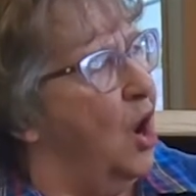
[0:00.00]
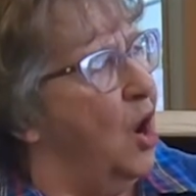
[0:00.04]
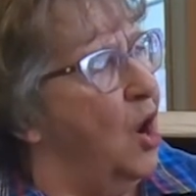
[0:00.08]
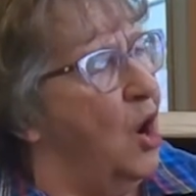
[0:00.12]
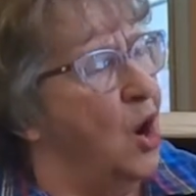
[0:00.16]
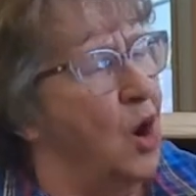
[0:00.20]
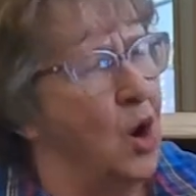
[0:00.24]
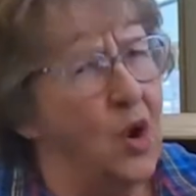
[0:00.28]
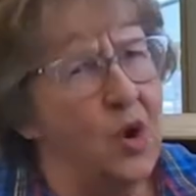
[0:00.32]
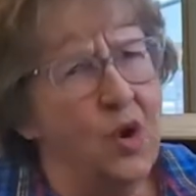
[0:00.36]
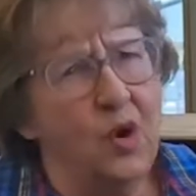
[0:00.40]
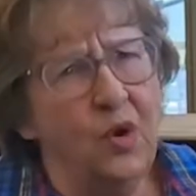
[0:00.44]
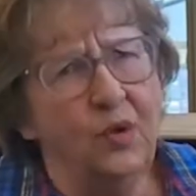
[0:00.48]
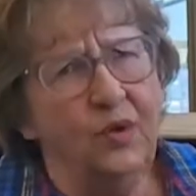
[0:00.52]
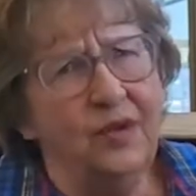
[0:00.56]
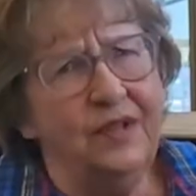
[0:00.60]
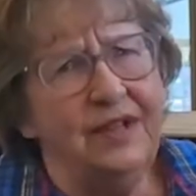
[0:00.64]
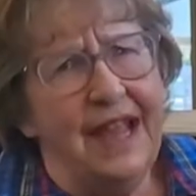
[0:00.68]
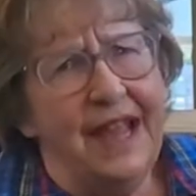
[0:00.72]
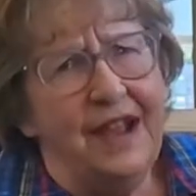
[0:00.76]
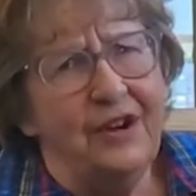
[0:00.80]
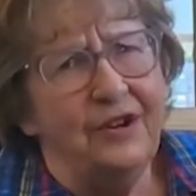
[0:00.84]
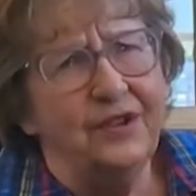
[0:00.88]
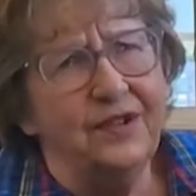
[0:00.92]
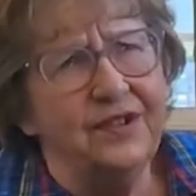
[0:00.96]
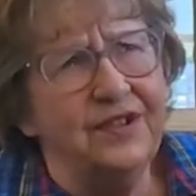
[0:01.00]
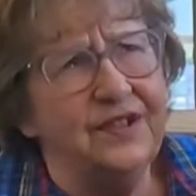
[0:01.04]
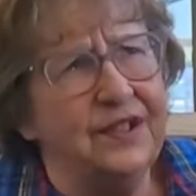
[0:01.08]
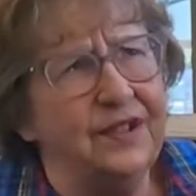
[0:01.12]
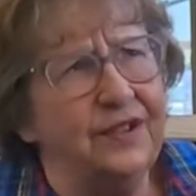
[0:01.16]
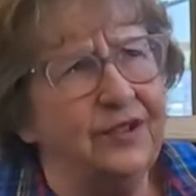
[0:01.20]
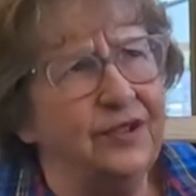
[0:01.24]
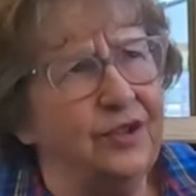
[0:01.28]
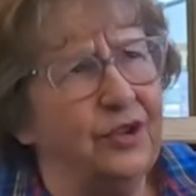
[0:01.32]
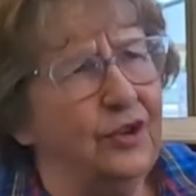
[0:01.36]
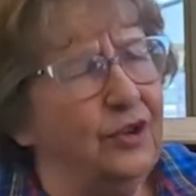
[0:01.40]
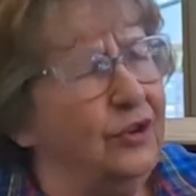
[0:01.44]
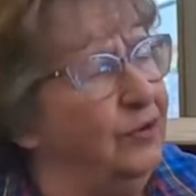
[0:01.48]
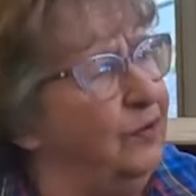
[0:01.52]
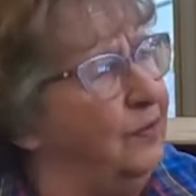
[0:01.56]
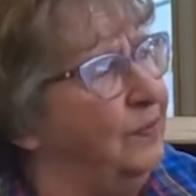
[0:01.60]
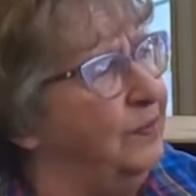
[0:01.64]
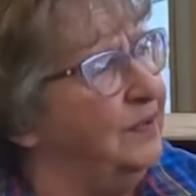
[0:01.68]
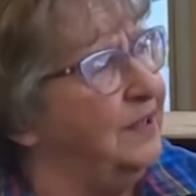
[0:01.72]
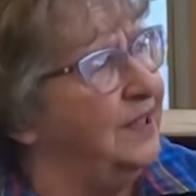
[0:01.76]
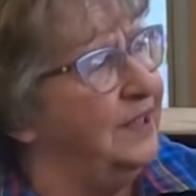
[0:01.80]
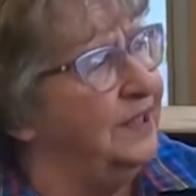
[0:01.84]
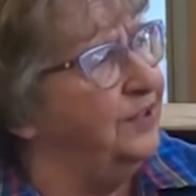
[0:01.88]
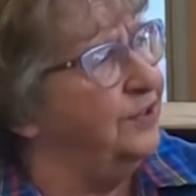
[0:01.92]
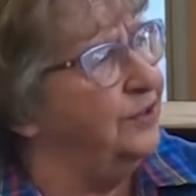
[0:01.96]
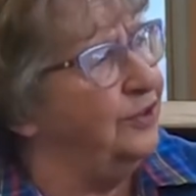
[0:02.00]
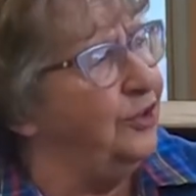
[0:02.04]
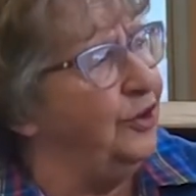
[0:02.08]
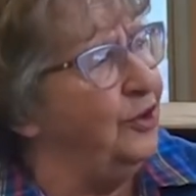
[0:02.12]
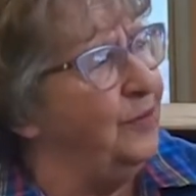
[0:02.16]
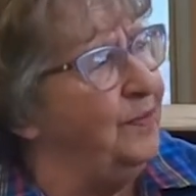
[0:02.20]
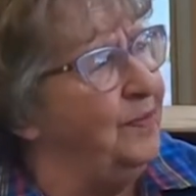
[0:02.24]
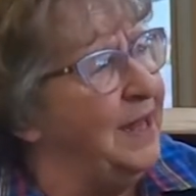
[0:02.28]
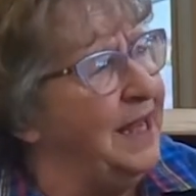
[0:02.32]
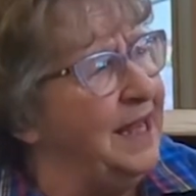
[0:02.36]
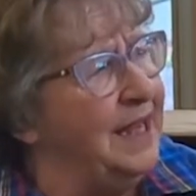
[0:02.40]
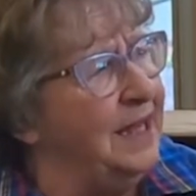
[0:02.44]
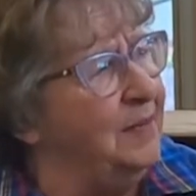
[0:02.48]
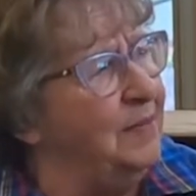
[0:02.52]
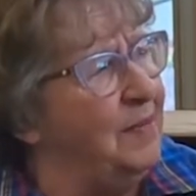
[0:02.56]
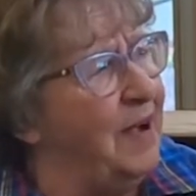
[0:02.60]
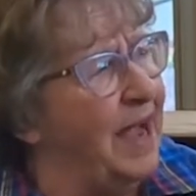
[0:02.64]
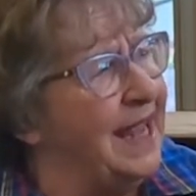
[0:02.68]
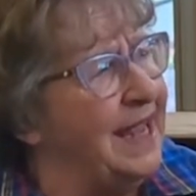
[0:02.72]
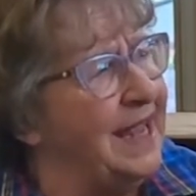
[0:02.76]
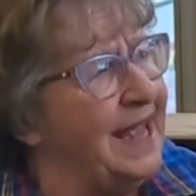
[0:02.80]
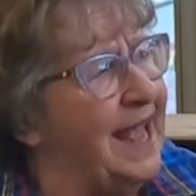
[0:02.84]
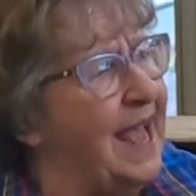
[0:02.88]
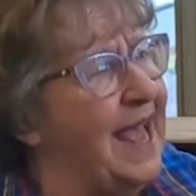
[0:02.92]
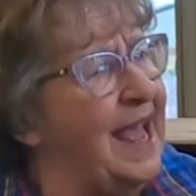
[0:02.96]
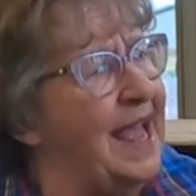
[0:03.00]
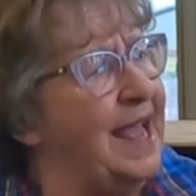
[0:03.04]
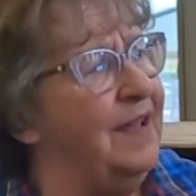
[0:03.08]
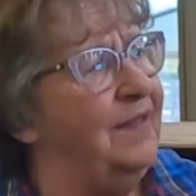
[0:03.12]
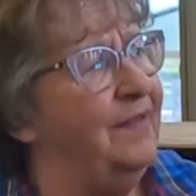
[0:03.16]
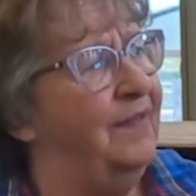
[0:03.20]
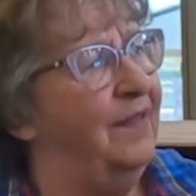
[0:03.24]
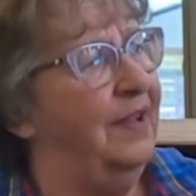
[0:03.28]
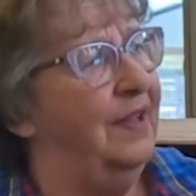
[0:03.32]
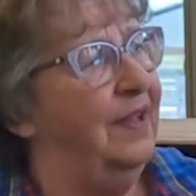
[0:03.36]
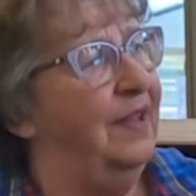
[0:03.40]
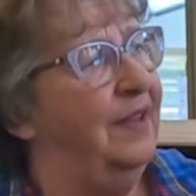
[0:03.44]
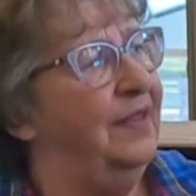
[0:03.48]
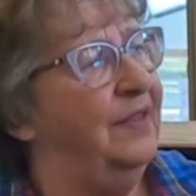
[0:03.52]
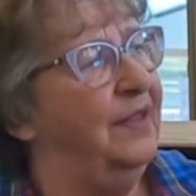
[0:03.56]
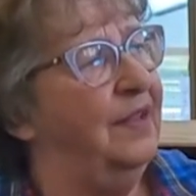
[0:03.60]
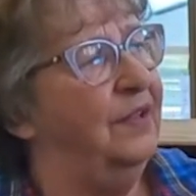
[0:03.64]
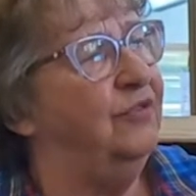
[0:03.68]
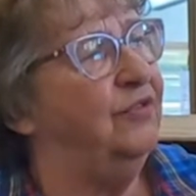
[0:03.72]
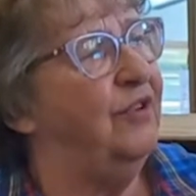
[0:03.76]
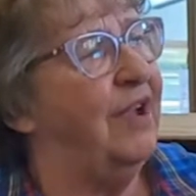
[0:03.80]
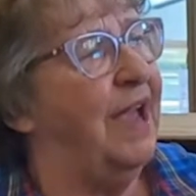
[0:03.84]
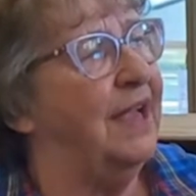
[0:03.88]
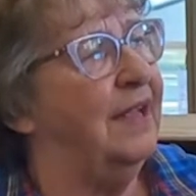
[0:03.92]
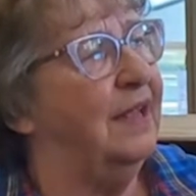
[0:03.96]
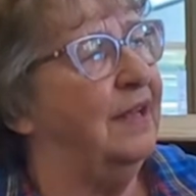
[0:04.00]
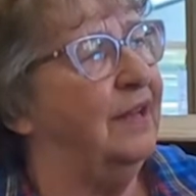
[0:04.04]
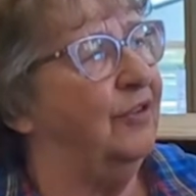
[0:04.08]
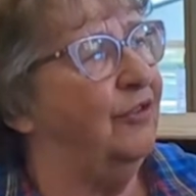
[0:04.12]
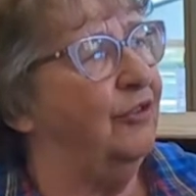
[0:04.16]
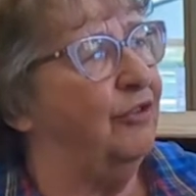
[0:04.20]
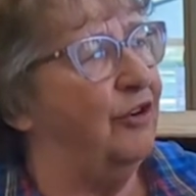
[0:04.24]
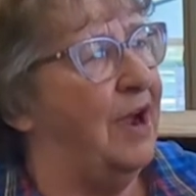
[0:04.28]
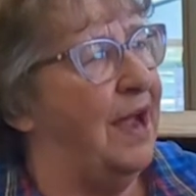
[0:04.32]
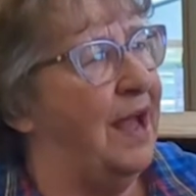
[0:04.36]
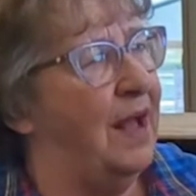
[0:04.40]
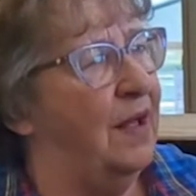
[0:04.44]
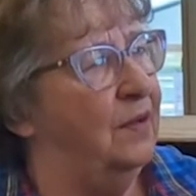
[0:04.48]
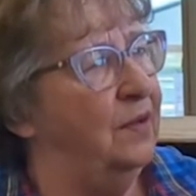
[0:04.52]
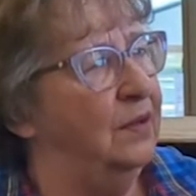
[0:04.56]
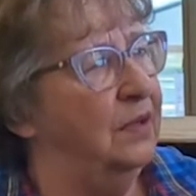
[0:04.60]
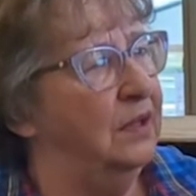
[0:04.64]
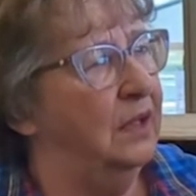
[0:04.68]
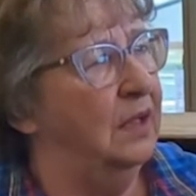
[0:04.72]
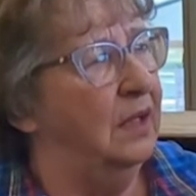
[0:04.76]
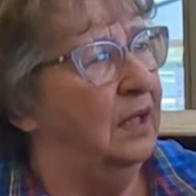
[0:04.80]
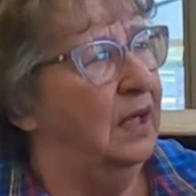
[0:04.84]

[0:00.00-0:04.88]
Who dares disturb me in my cave? The dragon growled.